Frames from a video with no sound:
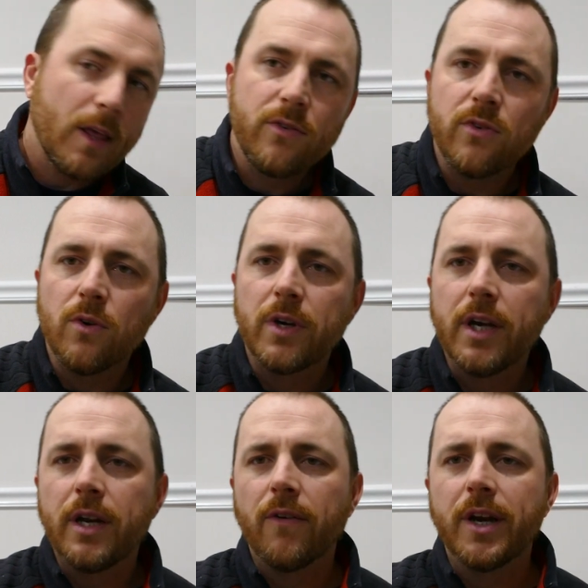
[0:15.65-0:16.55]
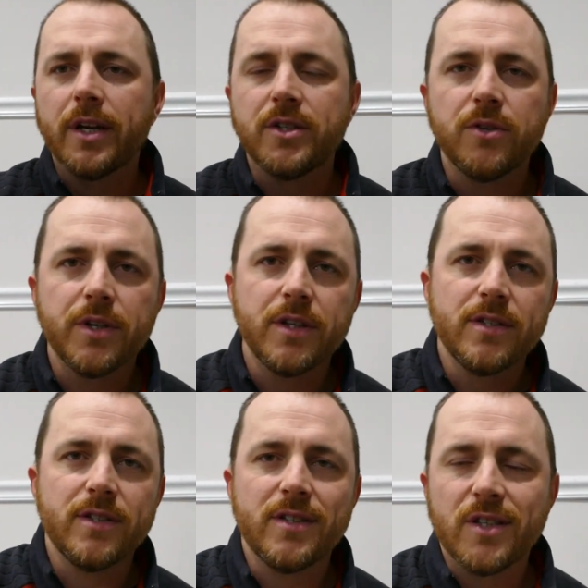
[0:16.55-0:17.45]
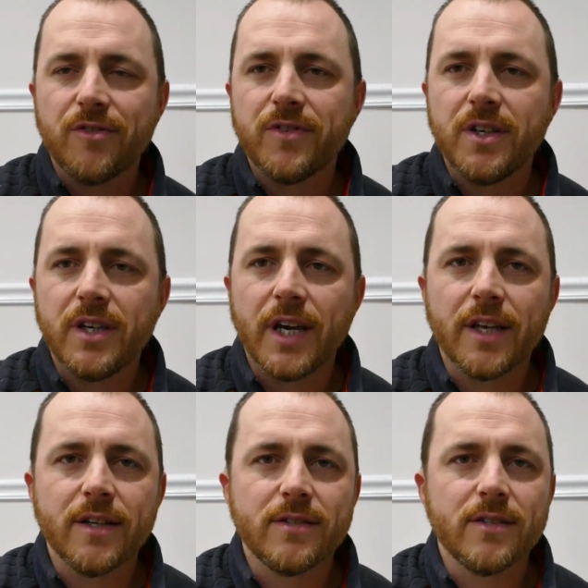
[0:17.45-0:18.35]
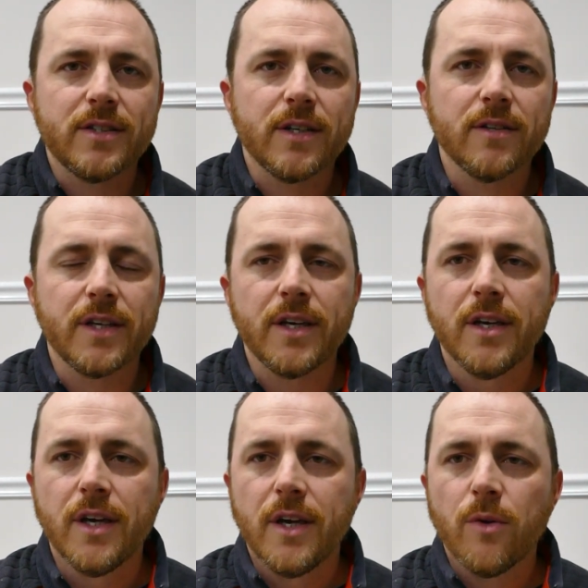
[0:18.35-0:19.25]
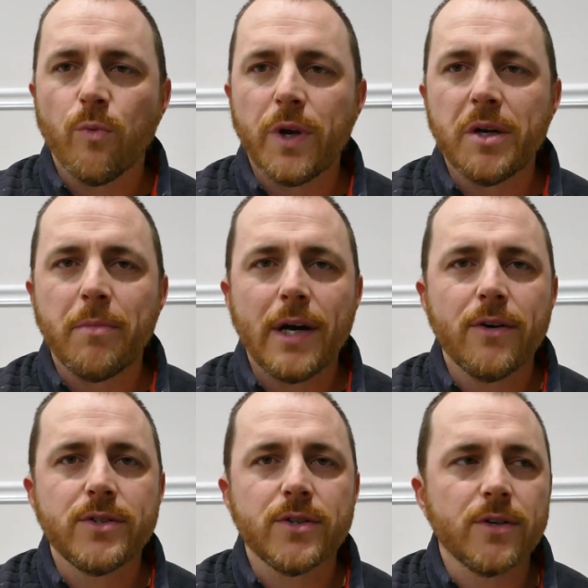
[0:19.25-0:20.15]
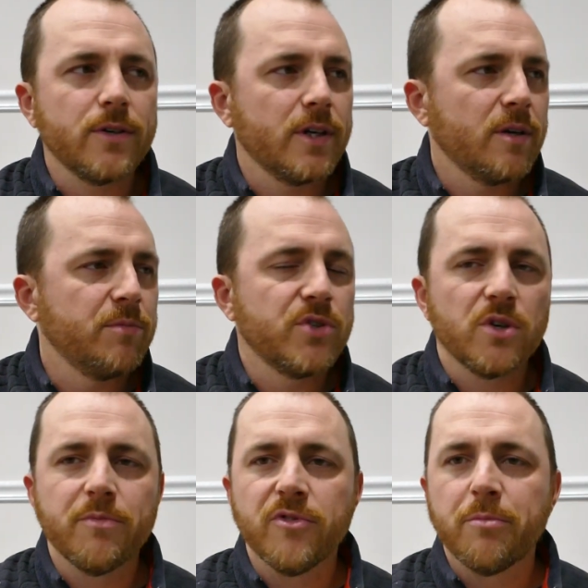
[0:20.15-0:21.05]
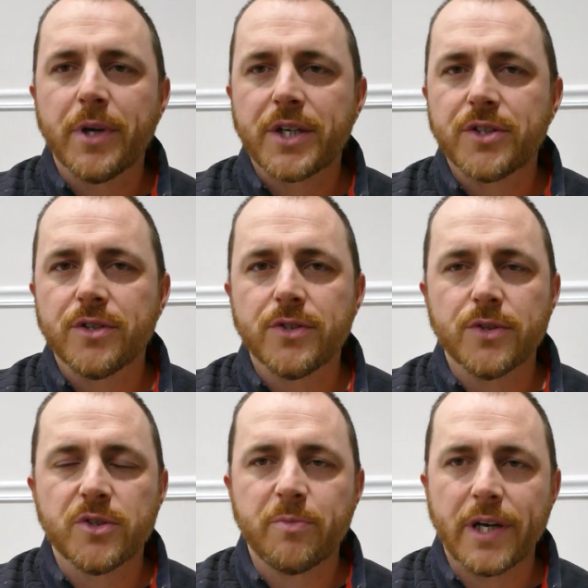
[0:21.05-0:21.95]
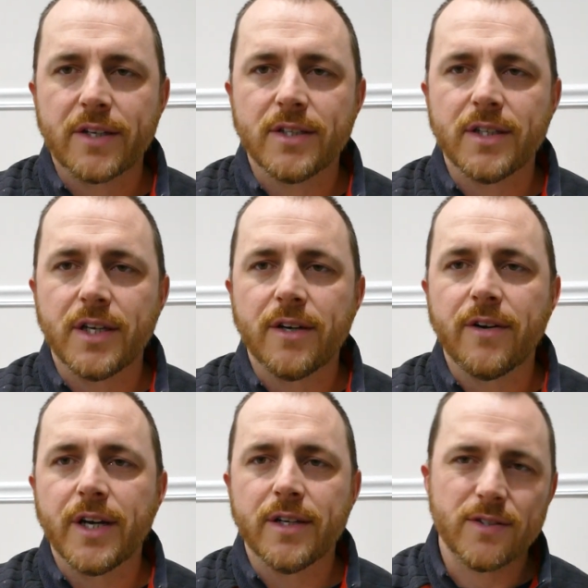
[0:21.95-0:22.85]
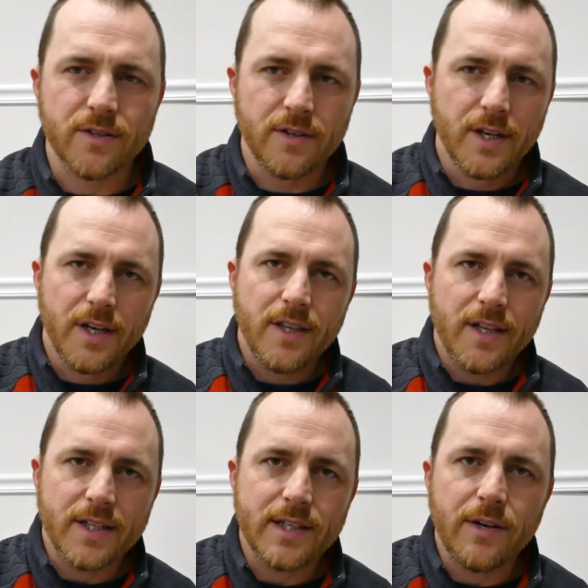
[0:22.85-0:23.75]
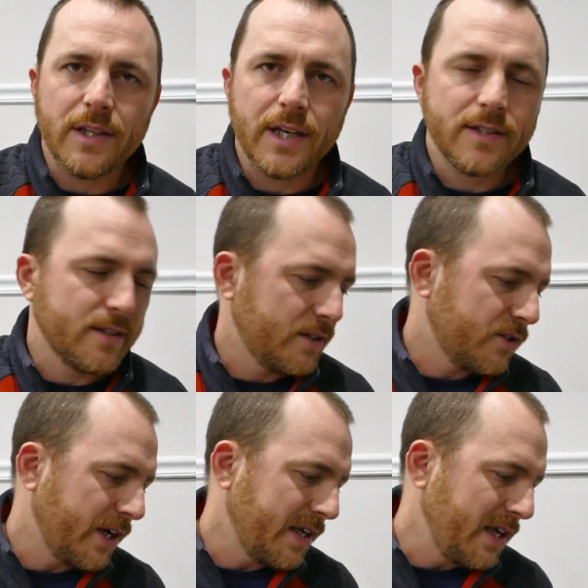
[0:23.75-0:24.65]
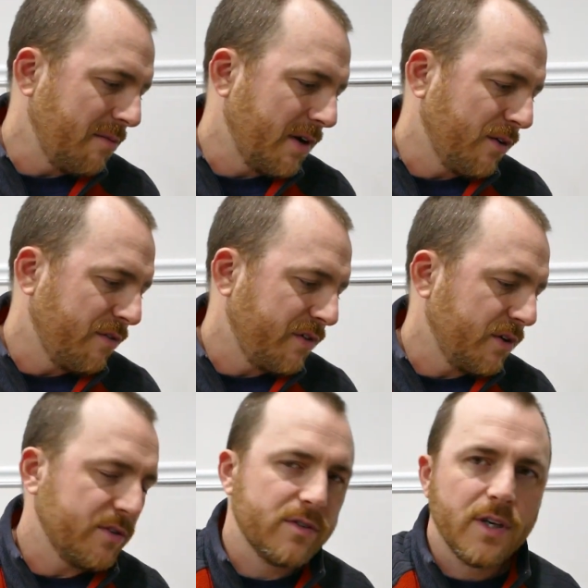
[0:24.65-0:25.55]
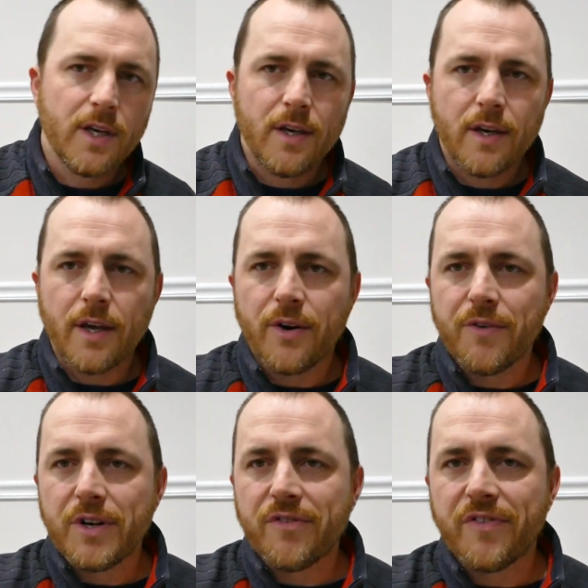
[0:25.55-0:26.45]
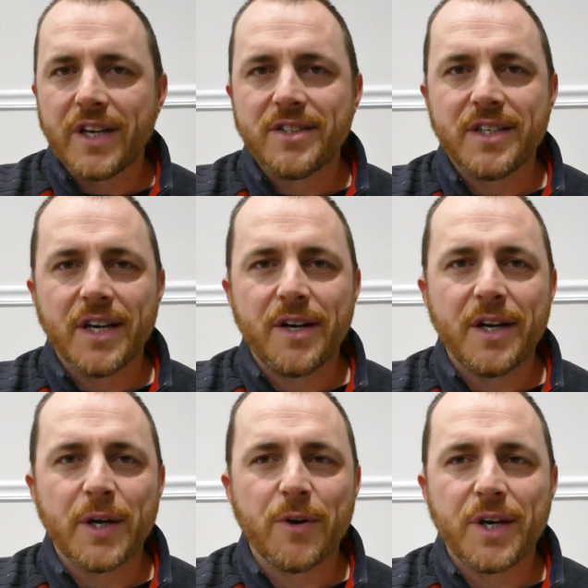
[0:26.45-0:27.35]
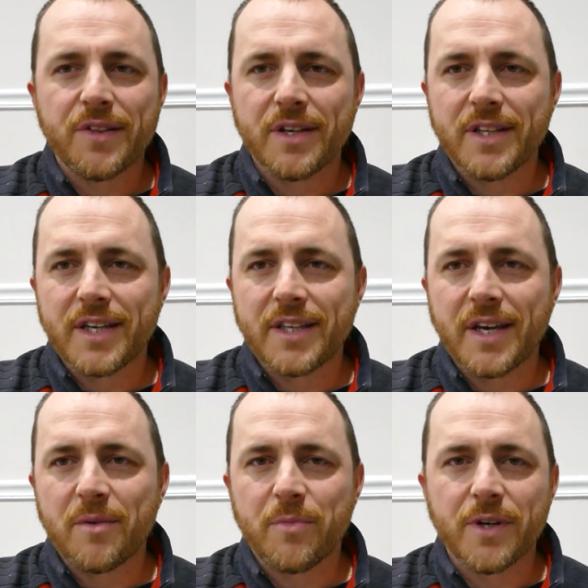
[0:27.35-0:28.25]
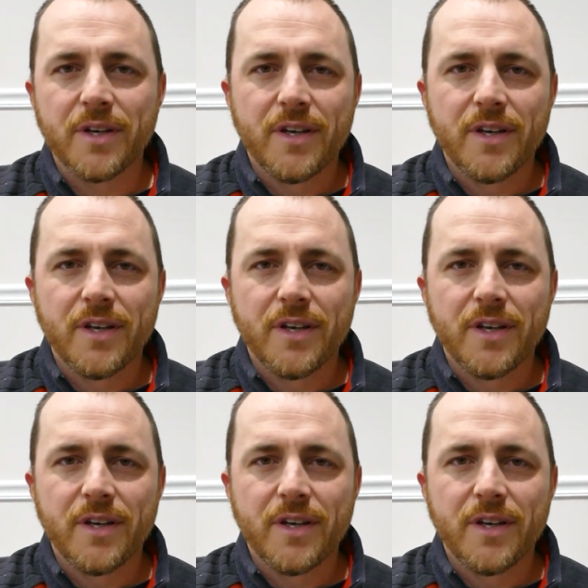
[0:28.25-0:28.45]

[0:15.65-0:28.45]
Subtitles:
So getting right into it, this is stuff that you can't necessarily read about or absorb from pictures or specs on the internet, so that's how I like to try to keep my reviews. I don't have any fancy editing or anything like that, but